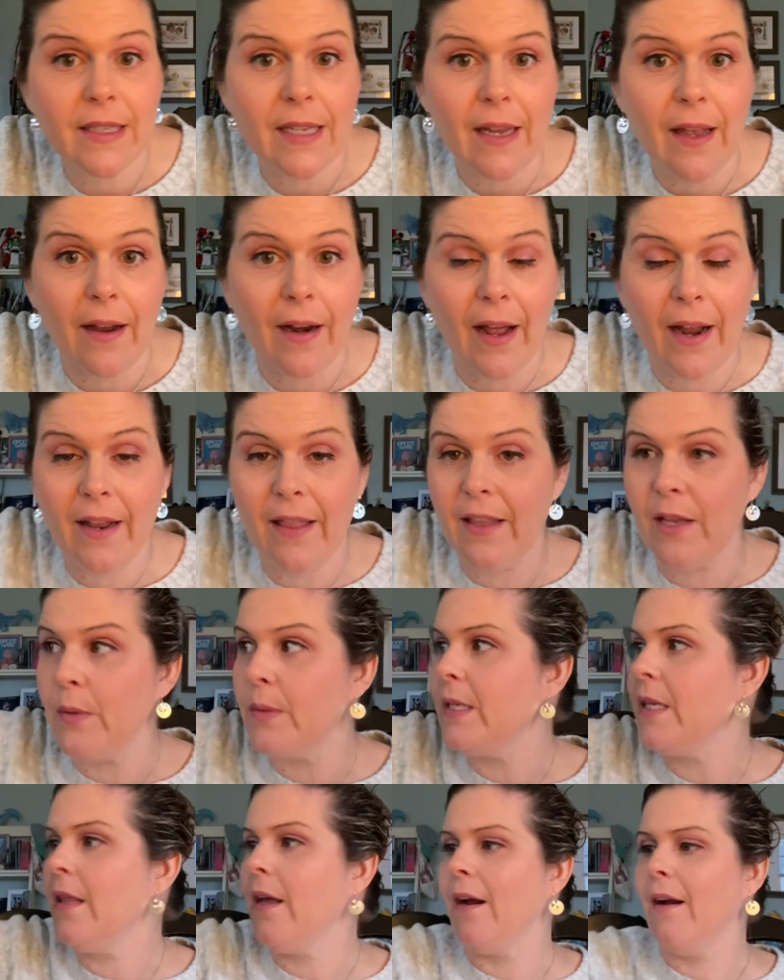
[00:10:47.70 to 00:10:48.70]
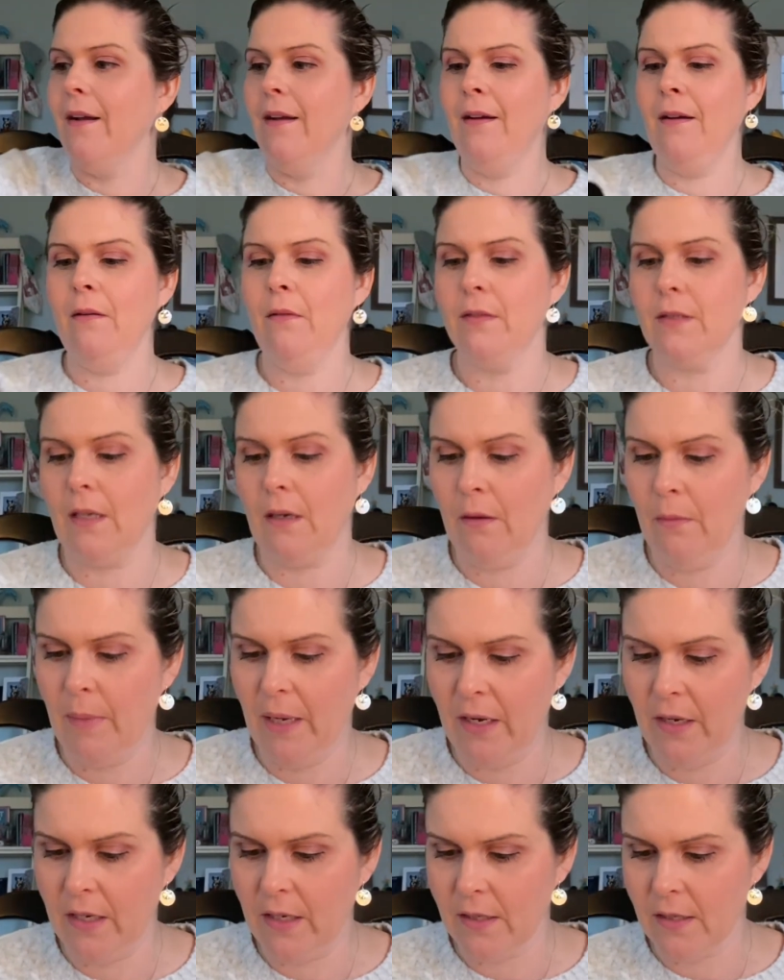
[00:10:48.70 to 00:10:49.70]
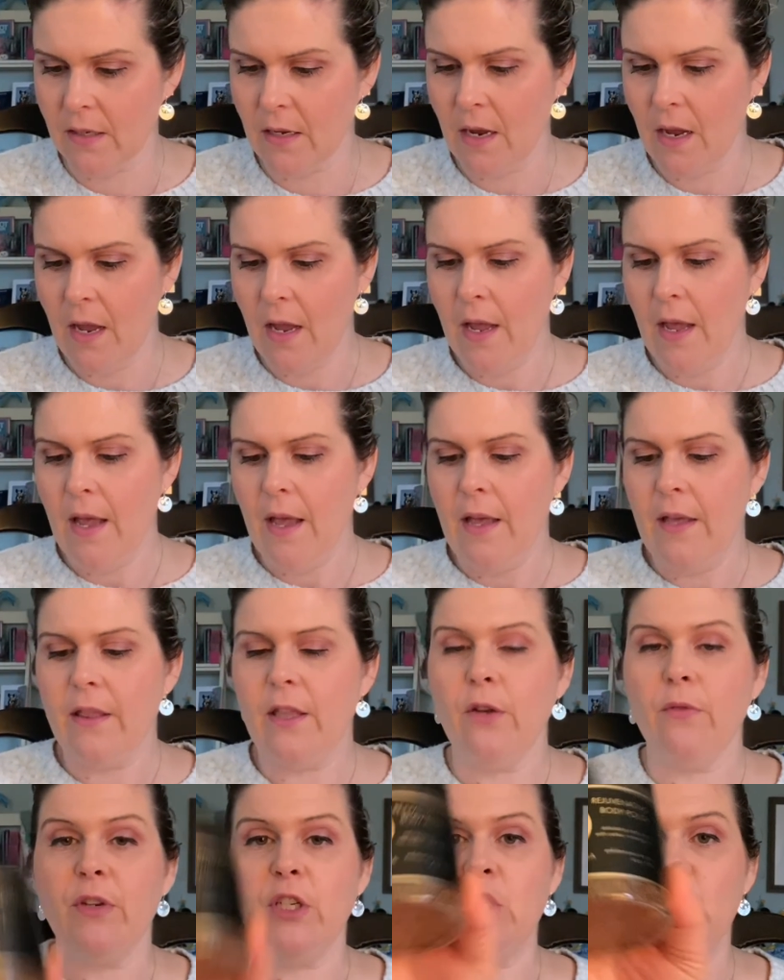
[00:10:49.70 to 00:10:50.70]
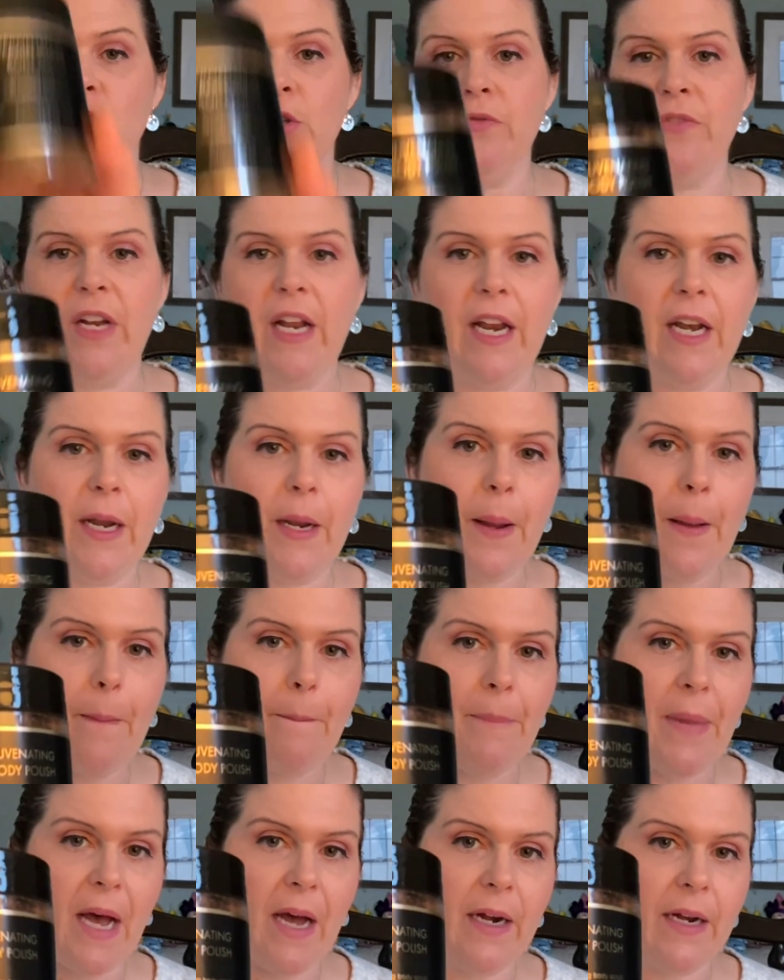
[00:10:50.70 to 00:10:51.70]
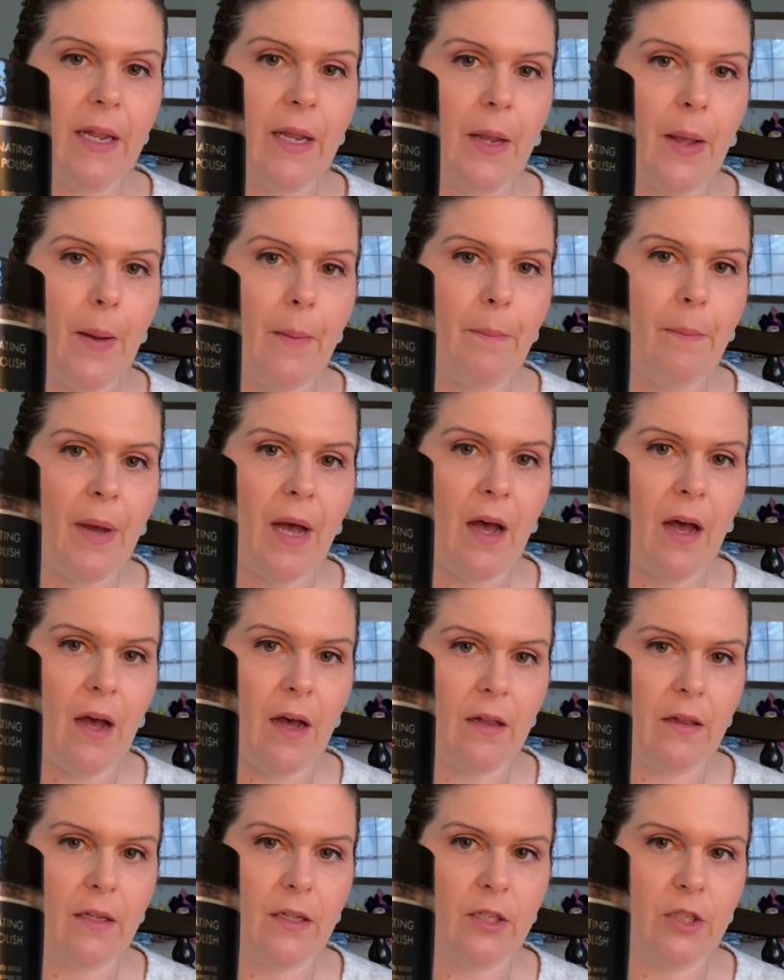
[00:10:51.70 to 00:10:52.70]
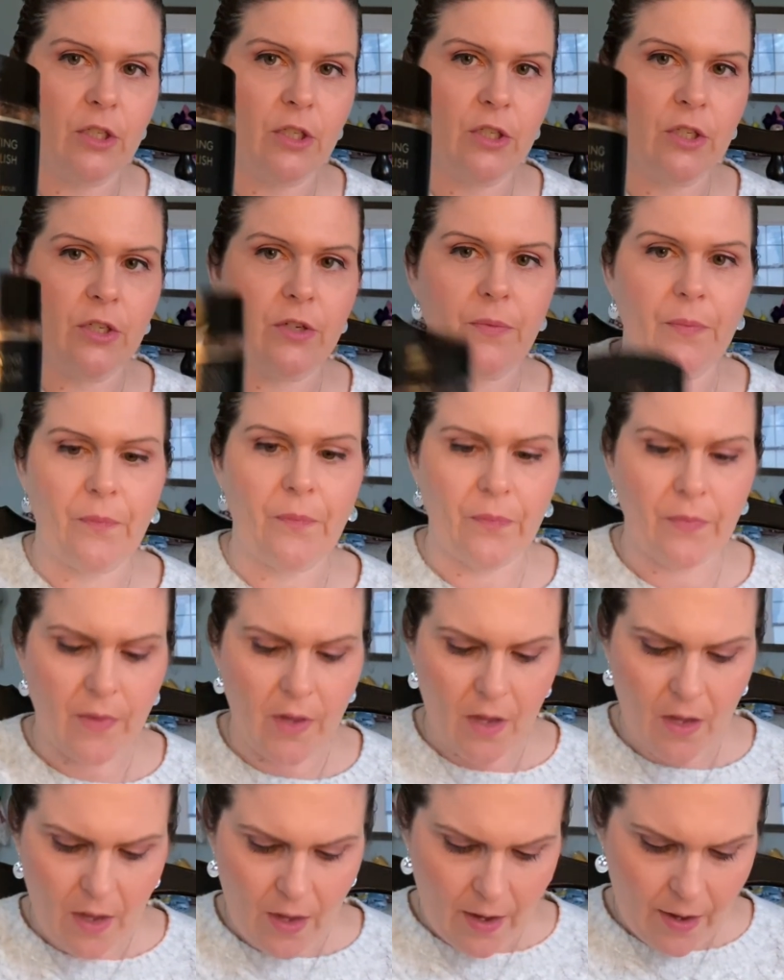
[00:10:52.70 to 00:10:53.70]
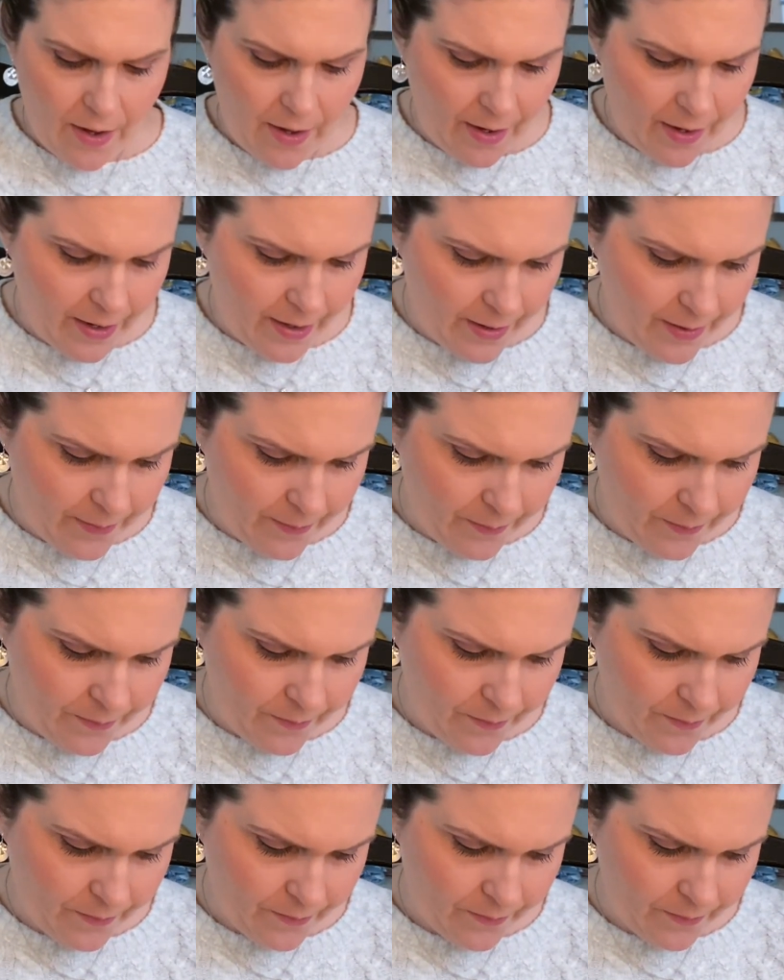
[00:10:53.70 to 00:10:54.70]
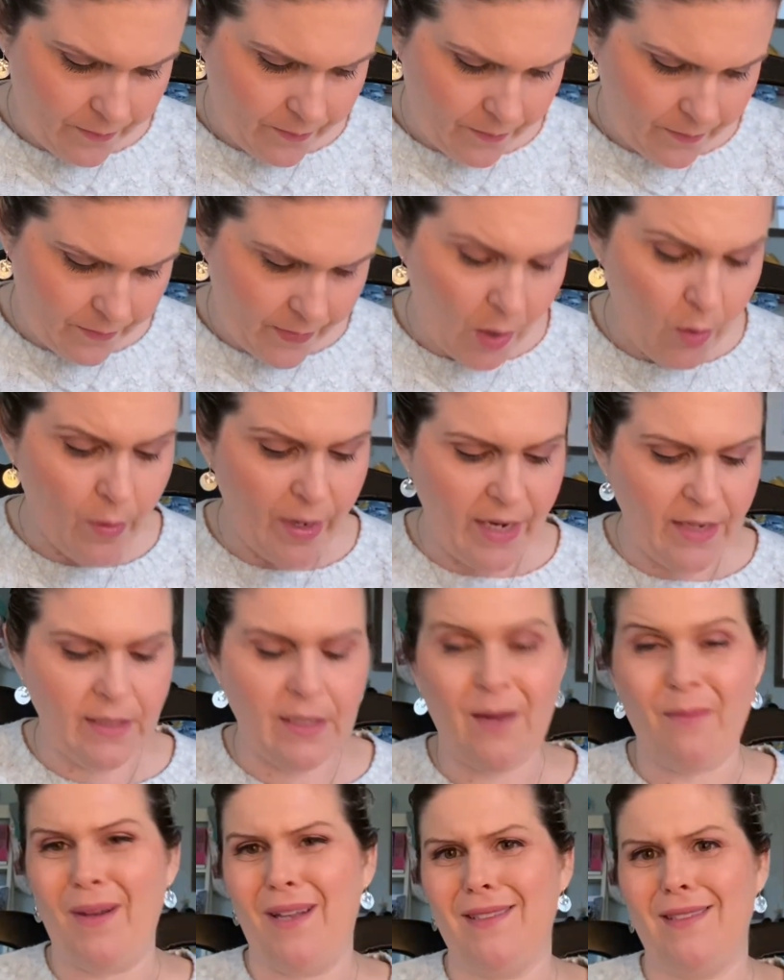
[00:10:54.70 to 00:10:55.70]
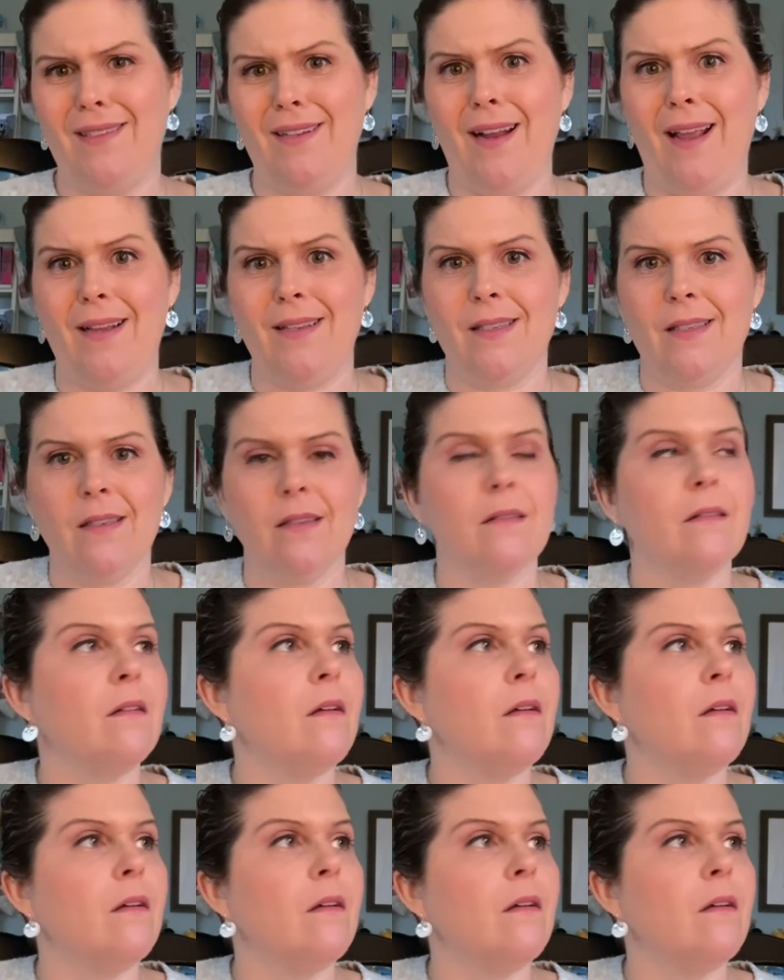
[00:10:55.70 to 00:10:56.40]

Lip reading: it. I didn't think it was in there. It's like, oh my goodness. The Rejuvenating Body Polish. 18 months, nice.